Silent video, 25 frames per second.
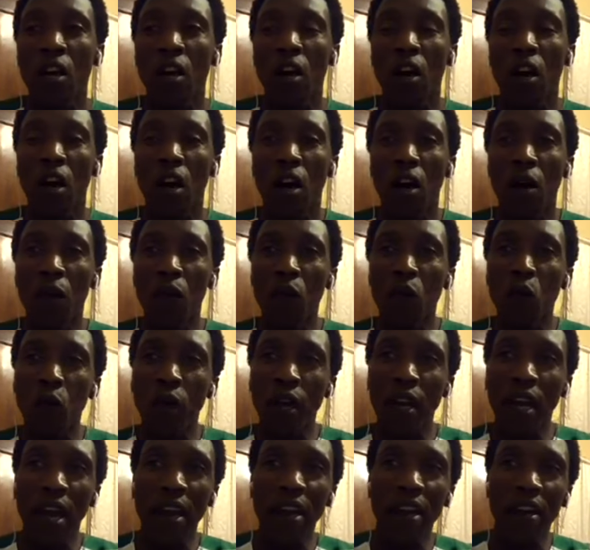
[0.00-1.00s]

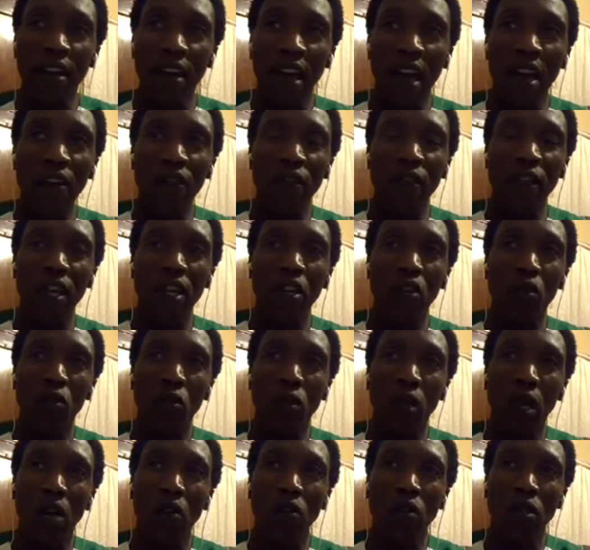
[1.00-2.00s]
when I arrived there
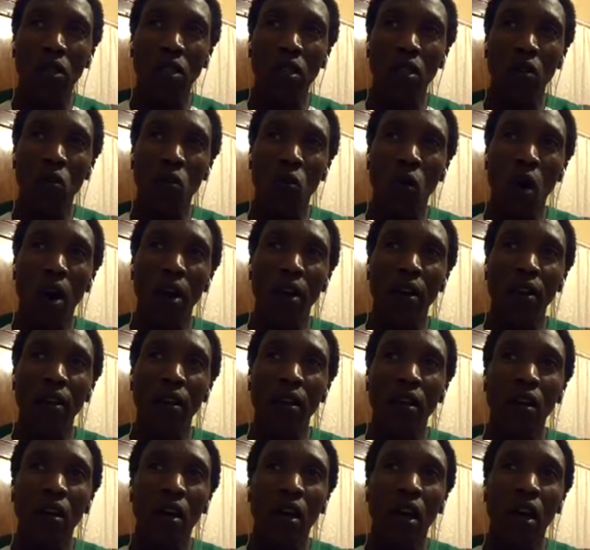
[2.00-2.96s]
2001,